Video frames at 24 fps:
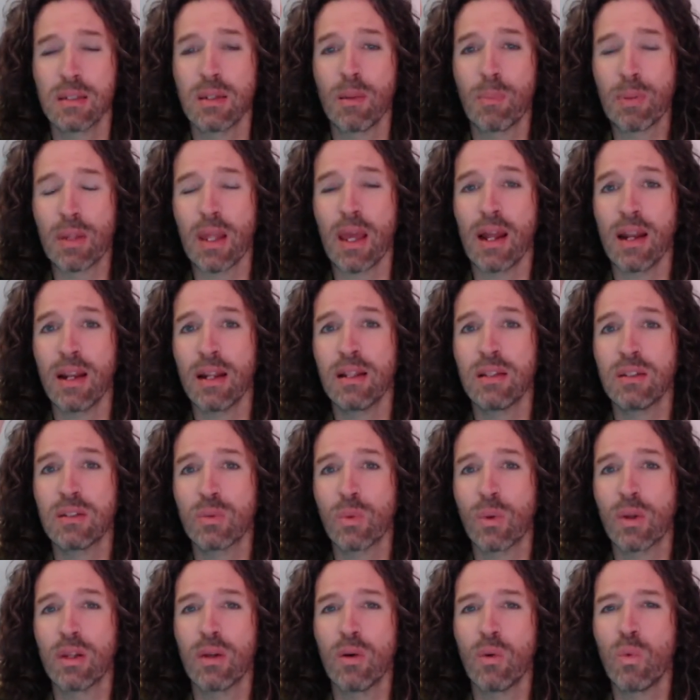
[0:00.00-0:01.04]
the planets
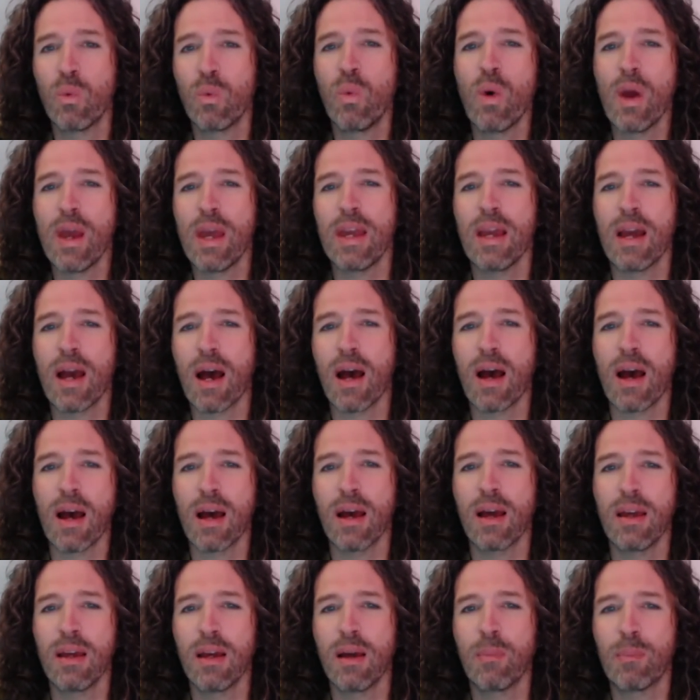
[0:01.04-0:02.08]
while they're way
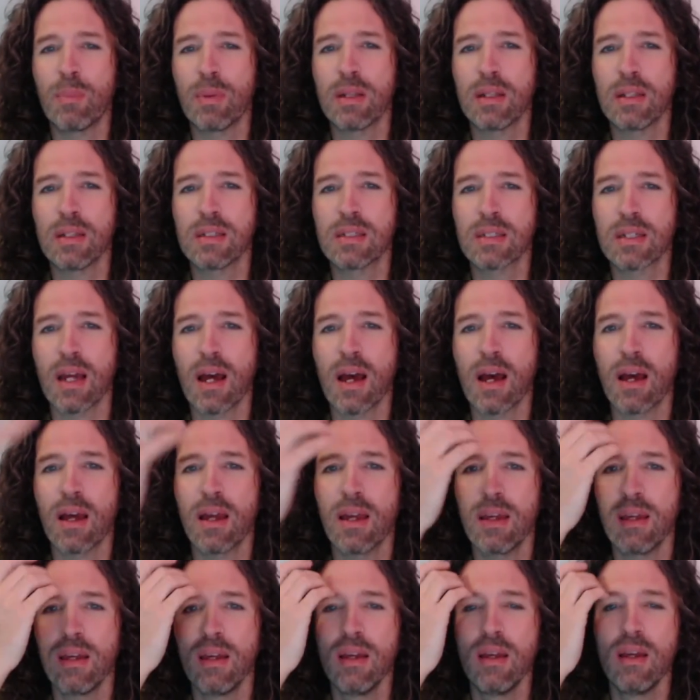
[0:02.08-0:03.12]
high up in the
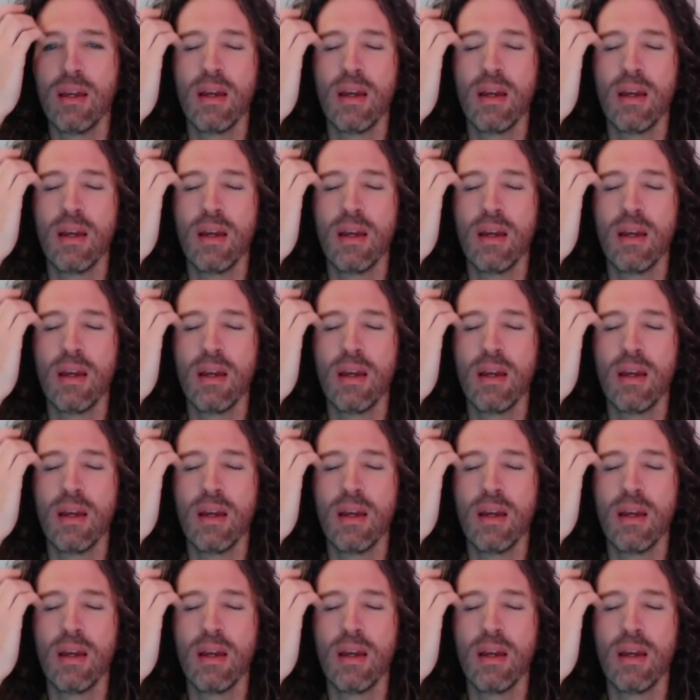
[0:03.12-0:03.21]
sky